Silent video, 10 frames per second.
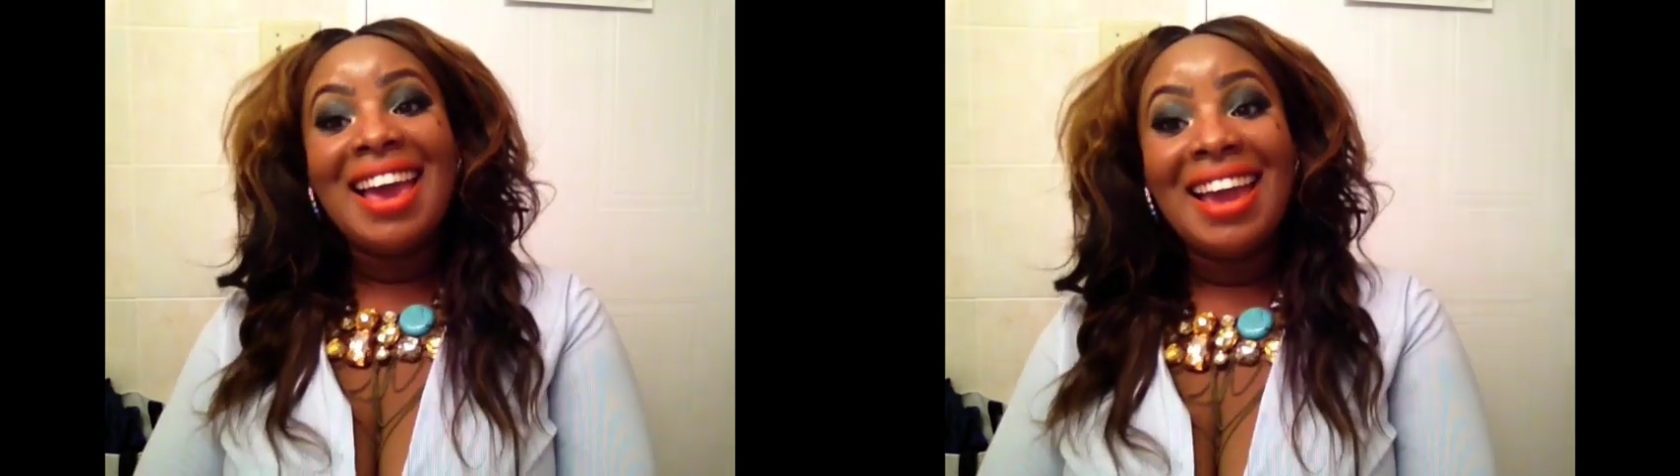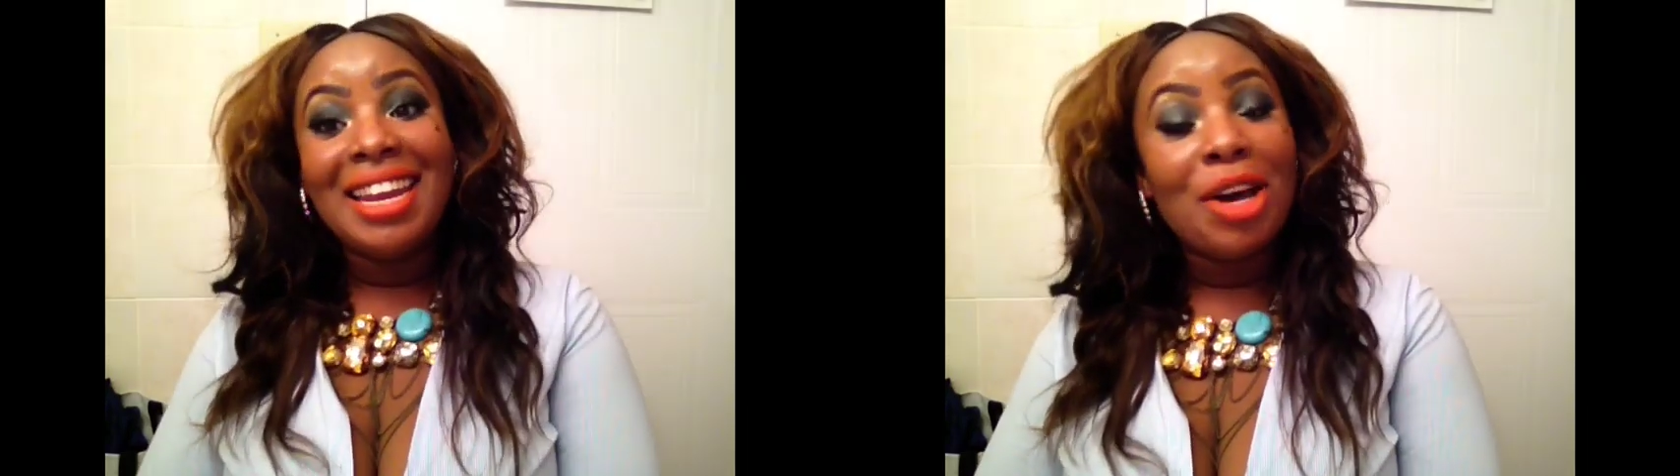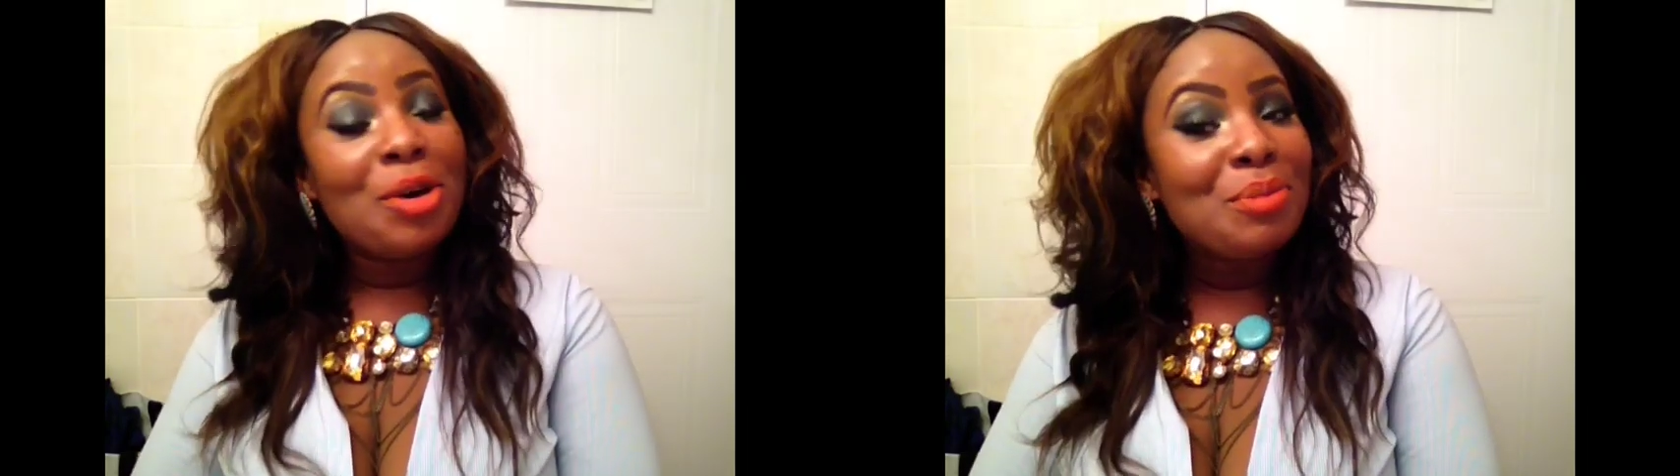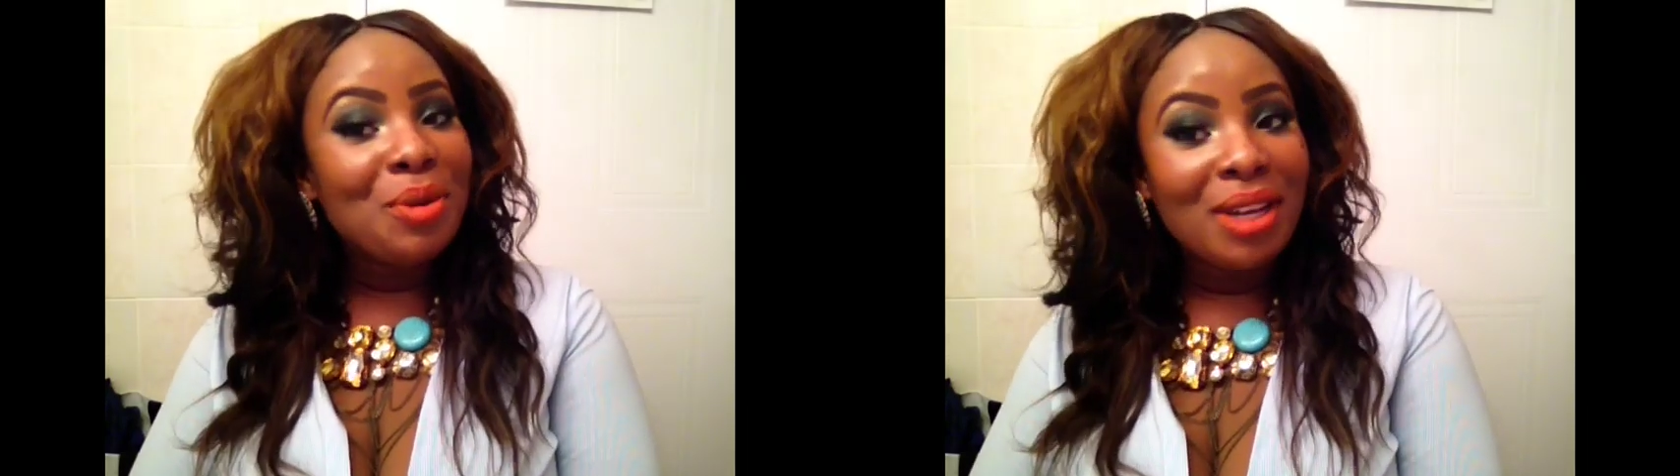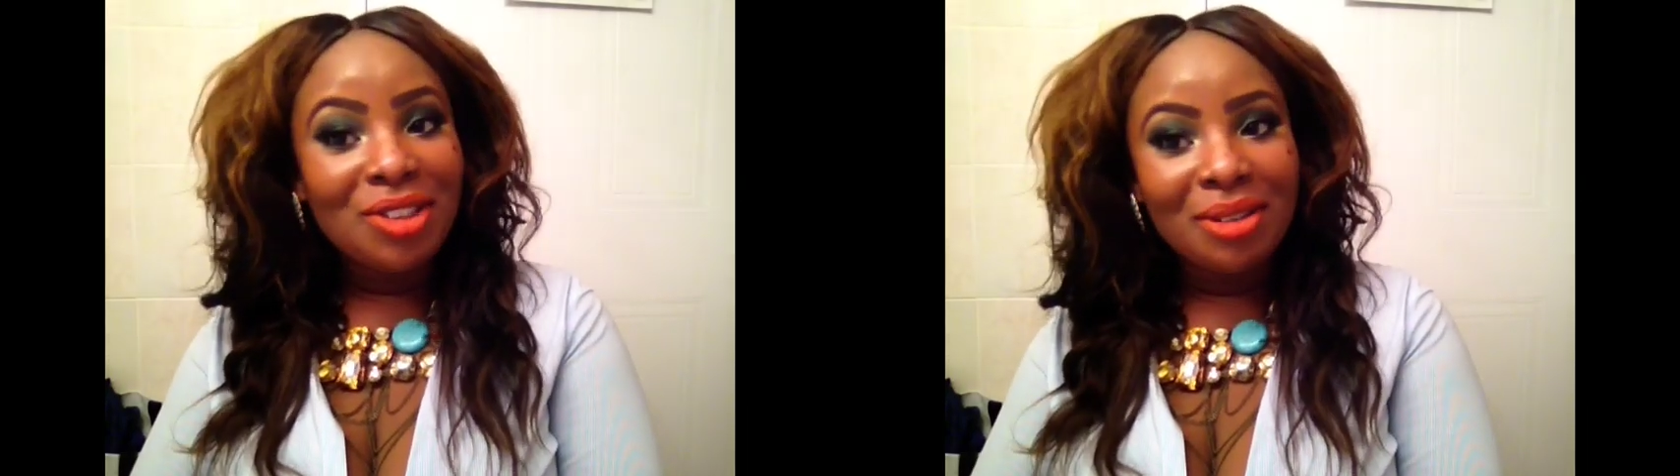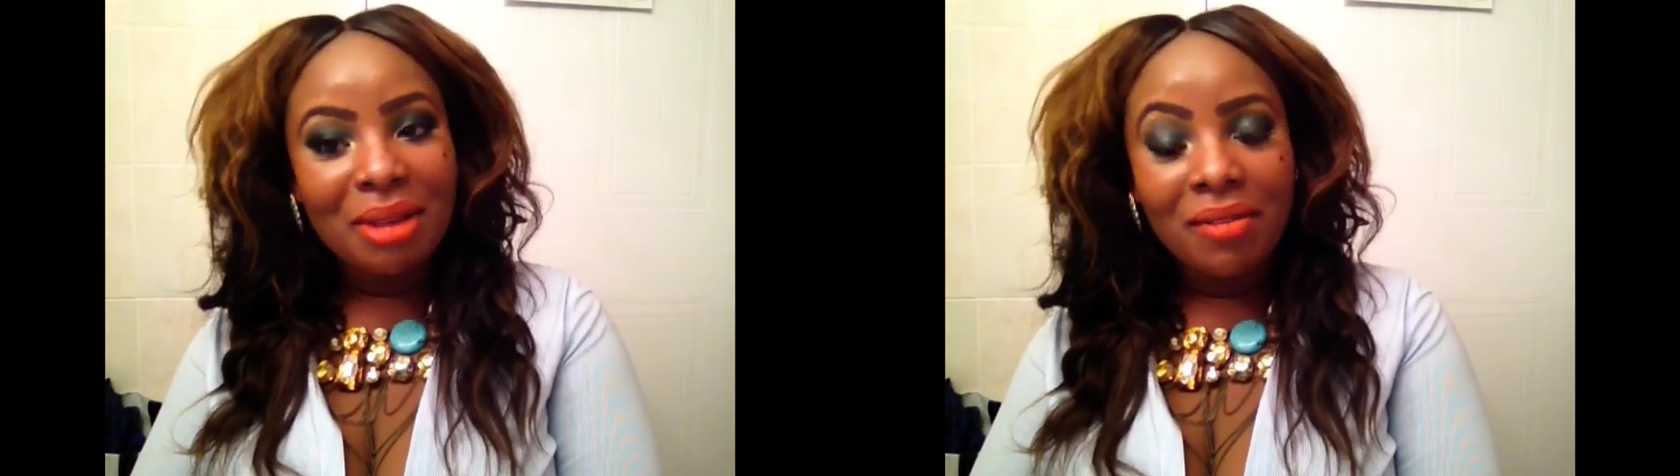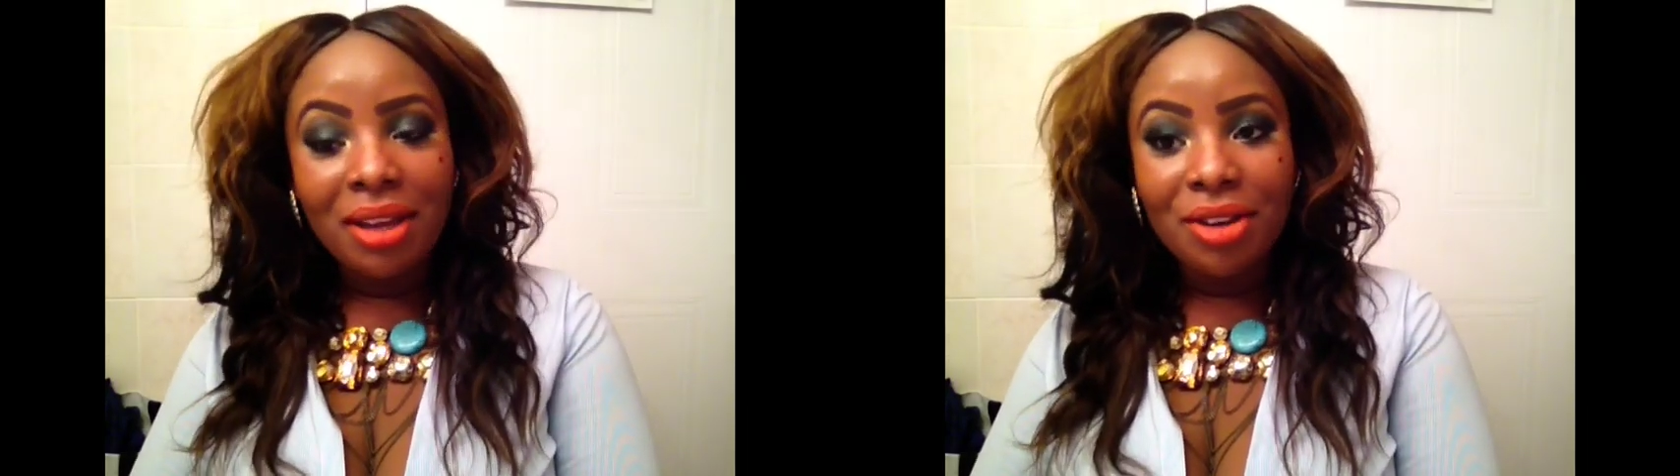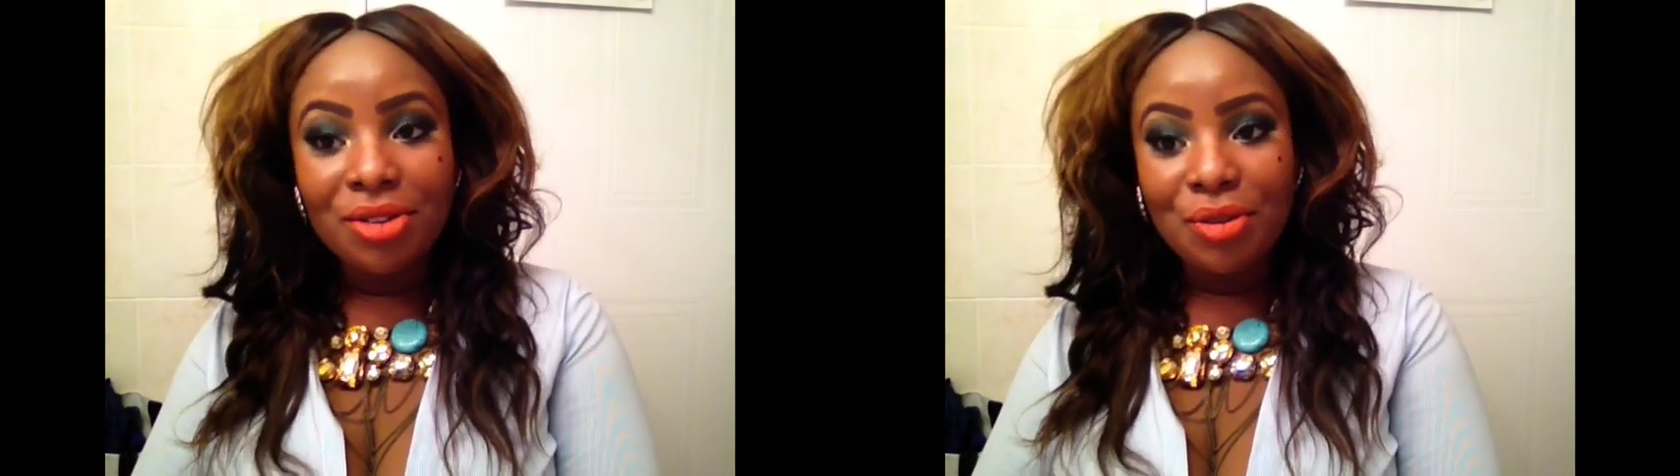and I hope you enjoy my
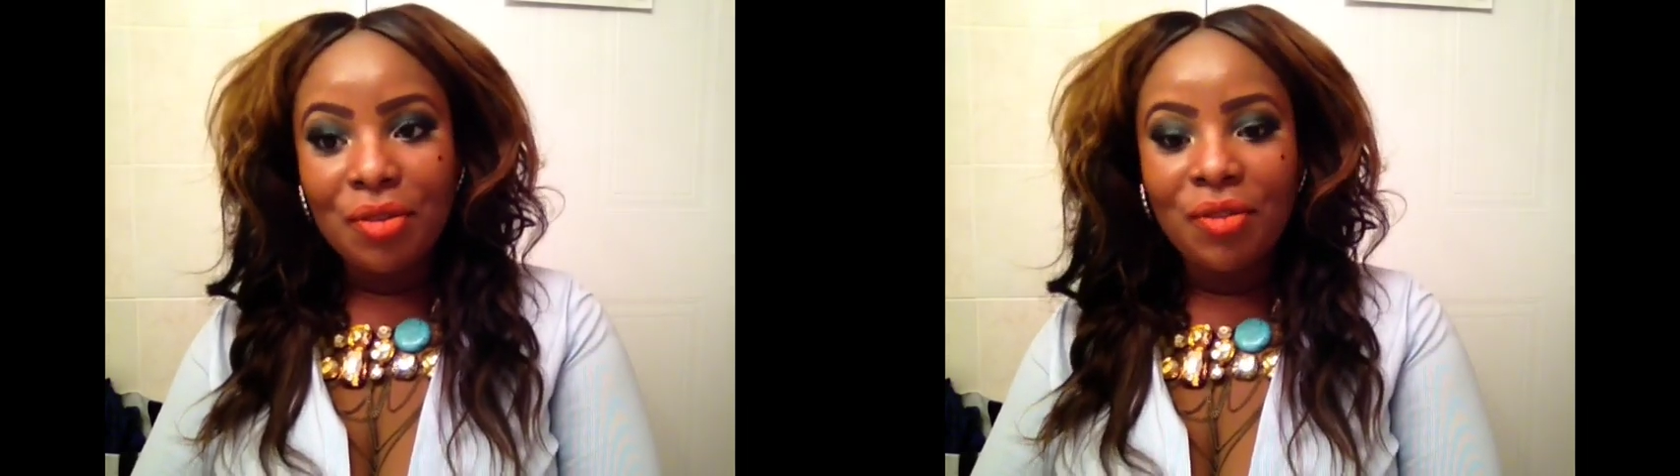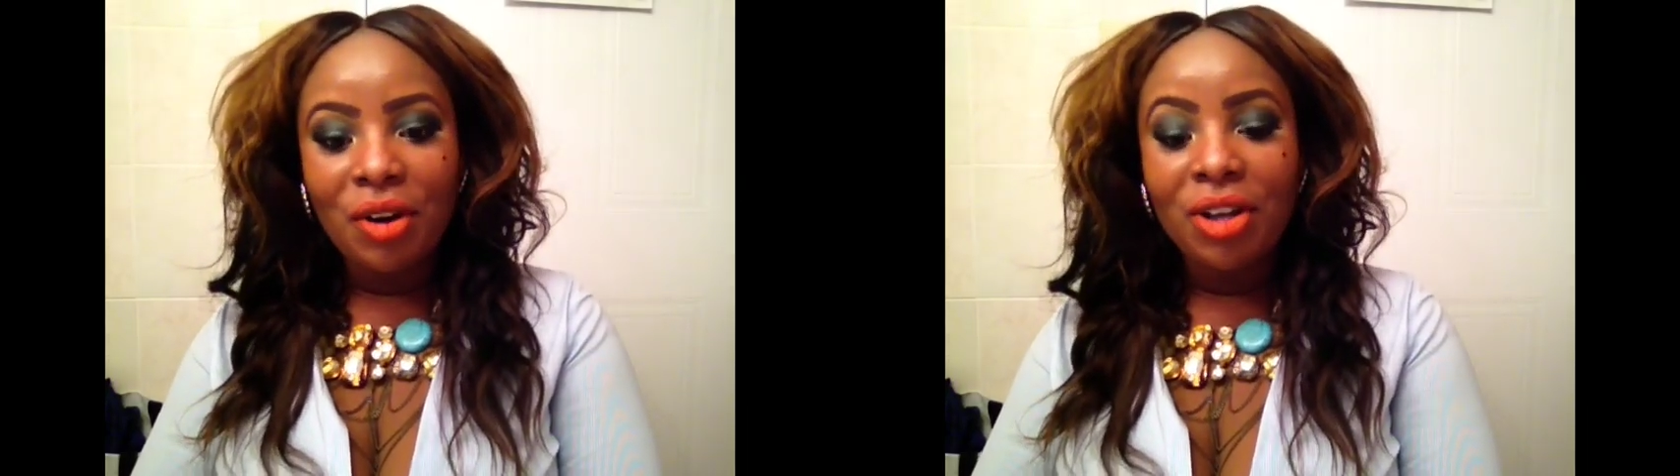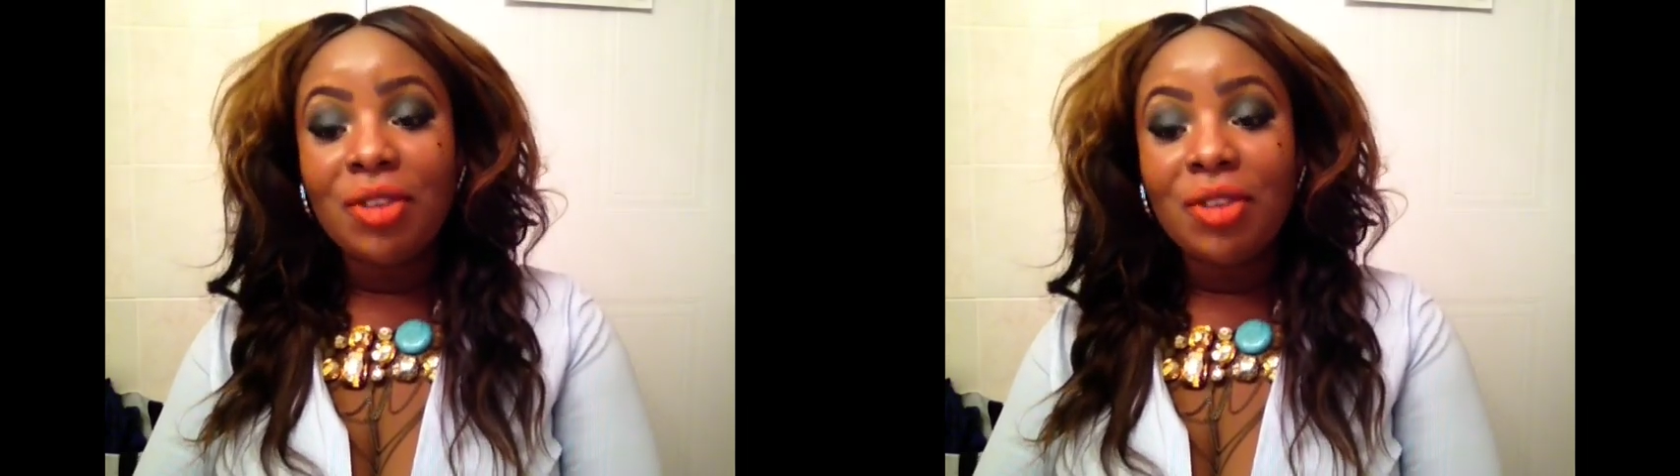videos so far.